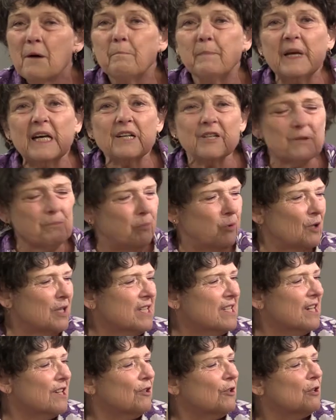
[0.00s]
because
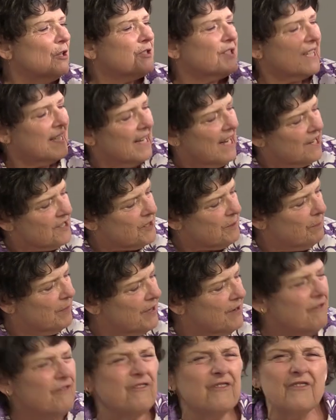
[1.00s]
boys and girls, it has
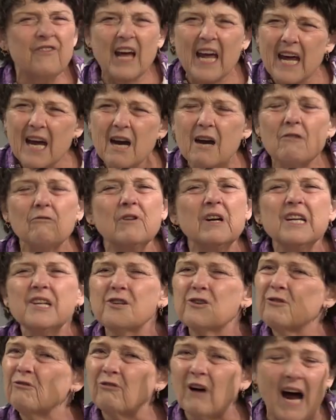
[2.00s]
been very
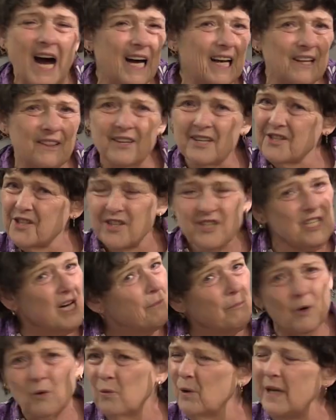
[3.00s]
dry this
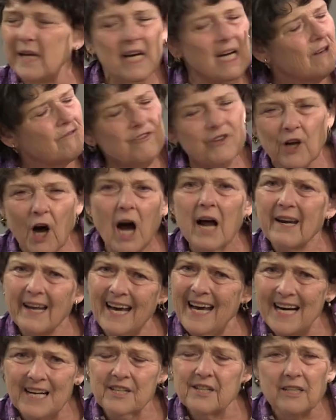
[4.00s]
summer. We have not
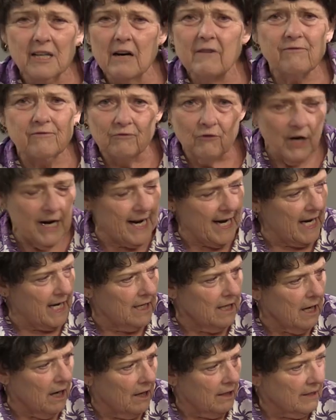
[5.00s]
had enough
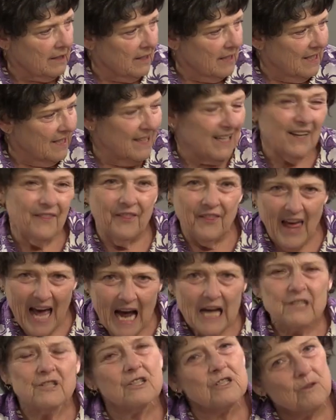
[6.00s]
rain, and
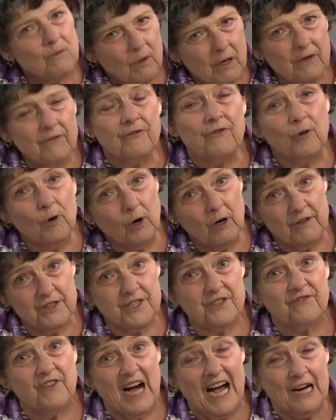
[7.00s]
that's when
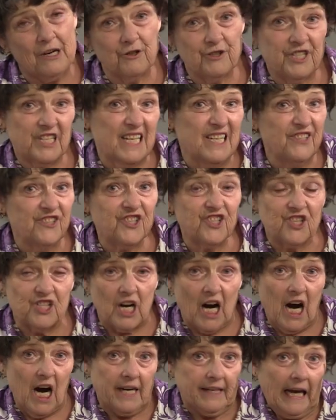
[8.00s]
forest fires can
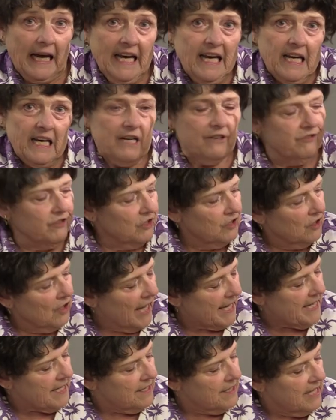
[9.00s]
start. If
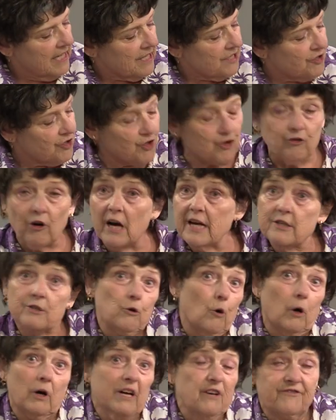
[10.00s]
lightning strikes,
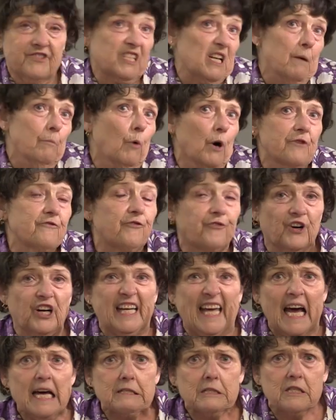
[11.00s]
or if someone
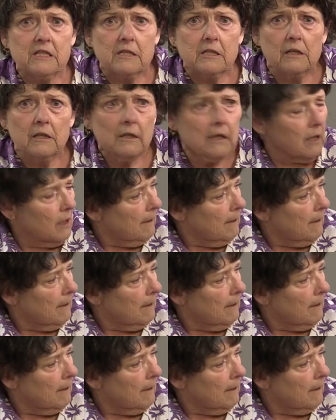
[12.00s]
forgets,